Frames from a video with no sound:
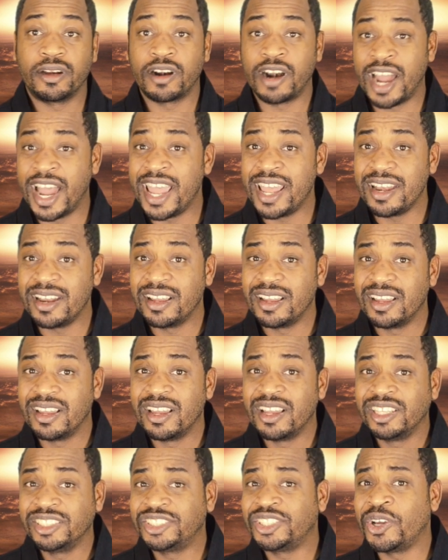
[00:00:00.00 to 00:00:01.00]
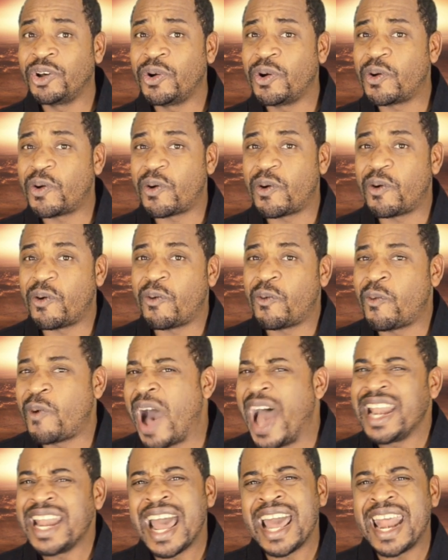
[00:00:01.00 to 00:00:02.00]
right? So
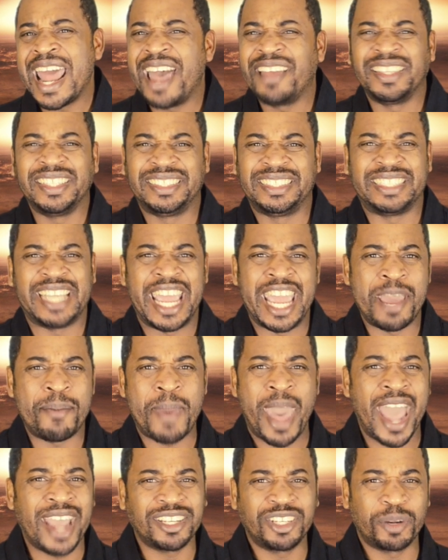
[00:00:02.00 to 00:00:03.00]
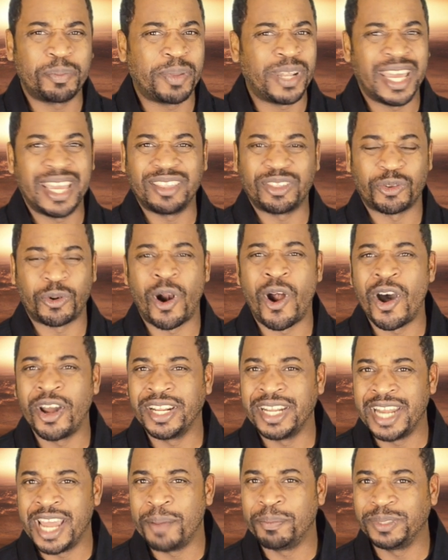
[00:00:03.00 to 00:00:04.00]
why not have the same actor play
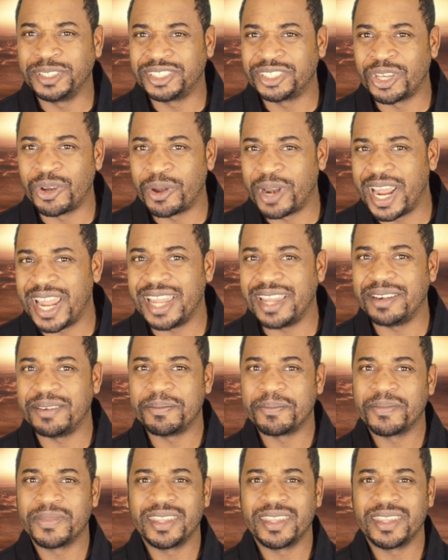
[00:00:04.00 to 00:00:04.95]
Thrawn in Episode eight?